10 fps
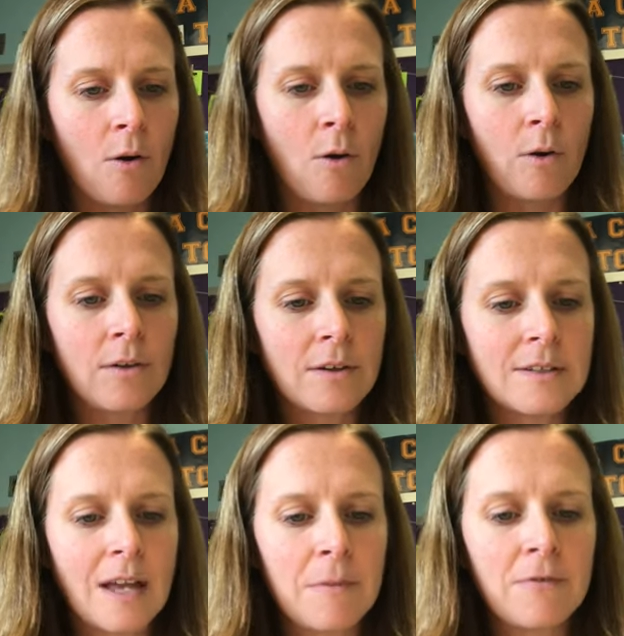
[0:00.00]
Or they'll
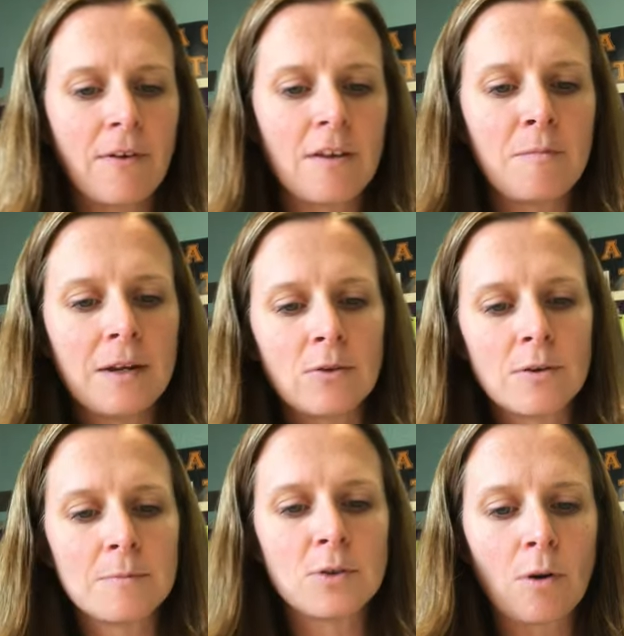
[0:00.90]
step in front of me to
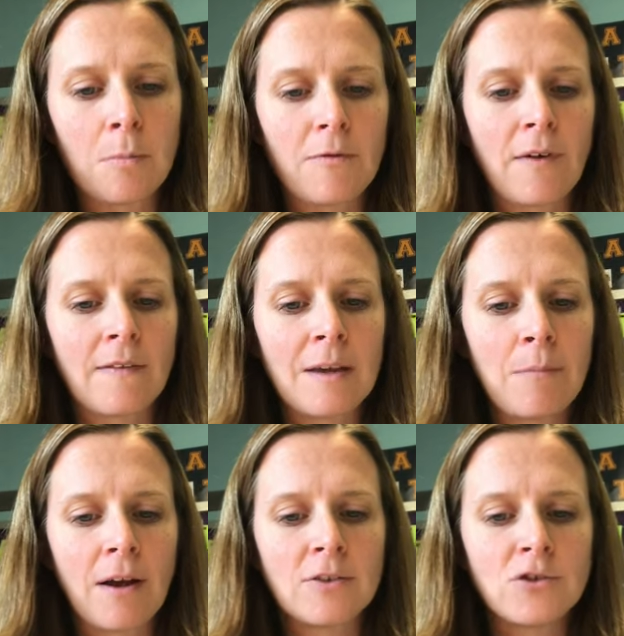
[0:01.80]
absorb a friendly
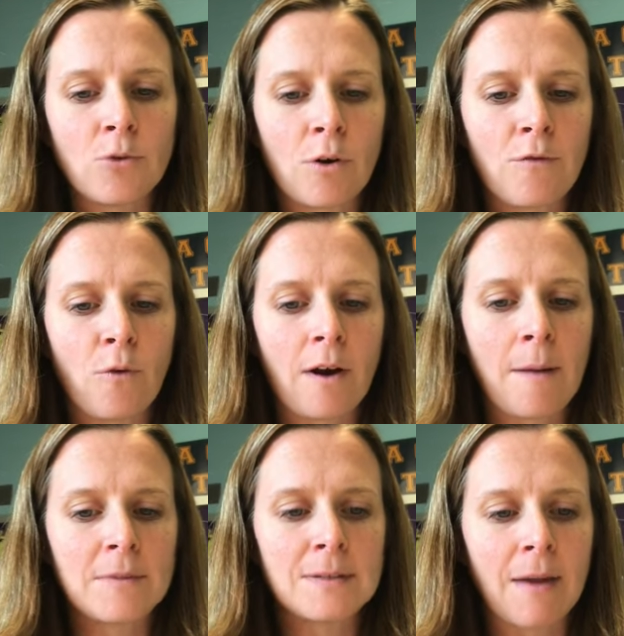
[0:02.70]
punch or
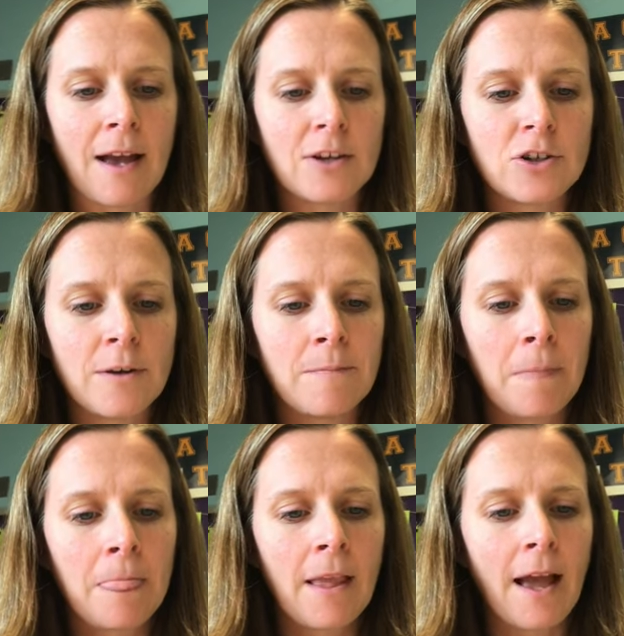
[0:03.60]
forearm smash.
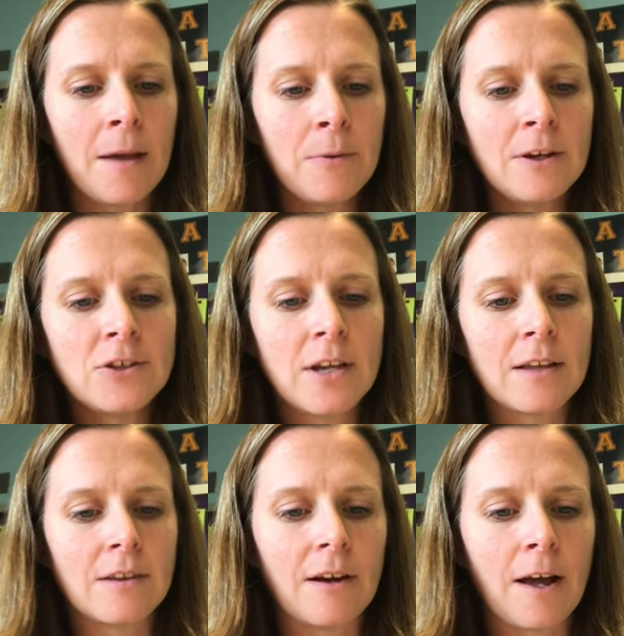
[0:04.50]
I
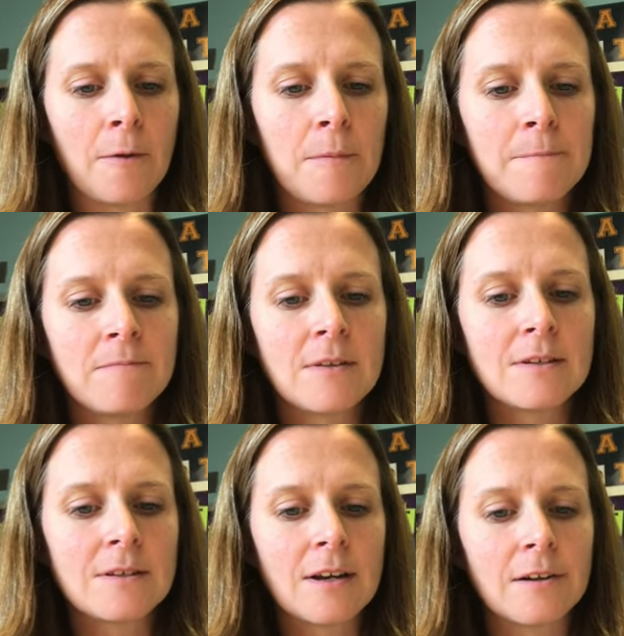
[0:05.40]
appreciate their help.
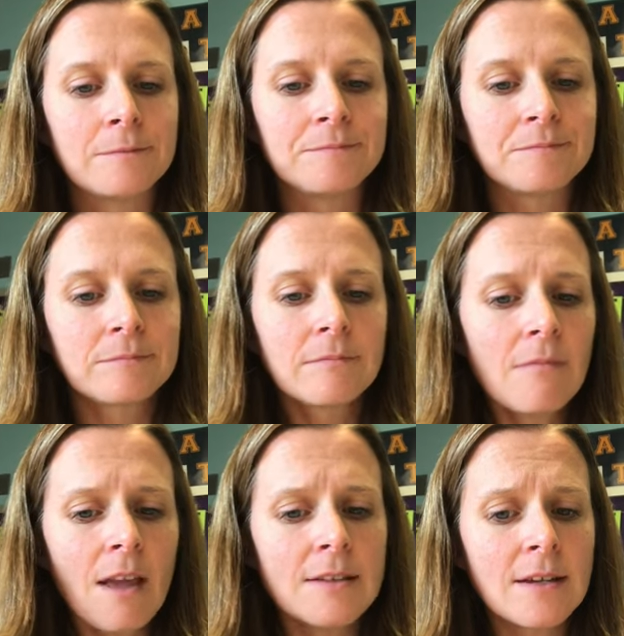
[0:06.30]
Still,
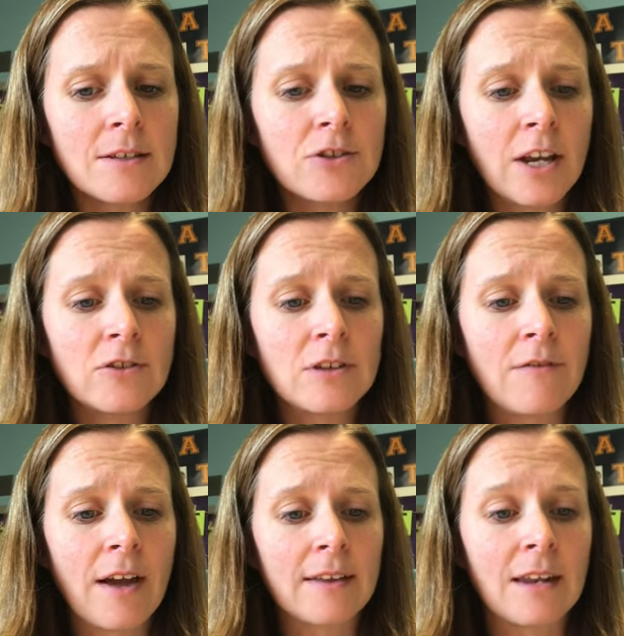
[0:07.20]
it doesn't change the
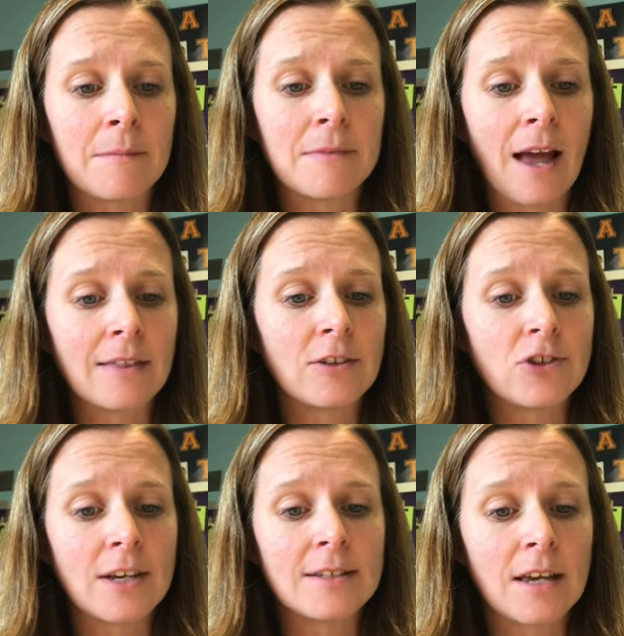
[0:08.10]
fact that I'm not the
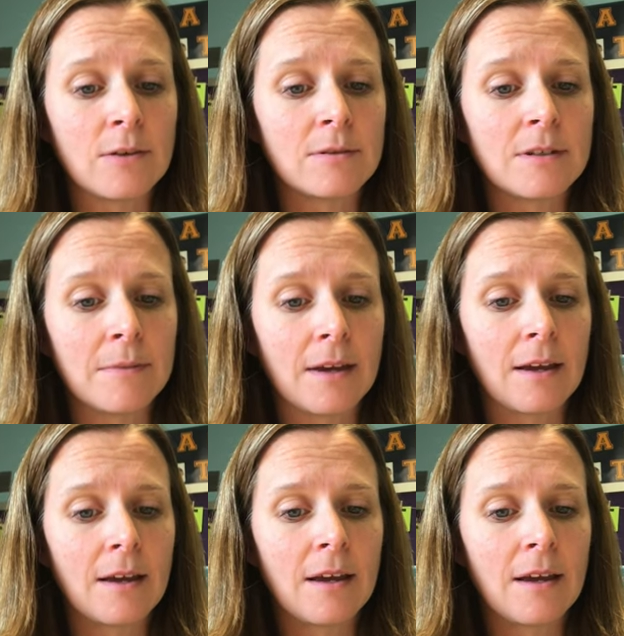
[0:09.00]
Chase I used to be.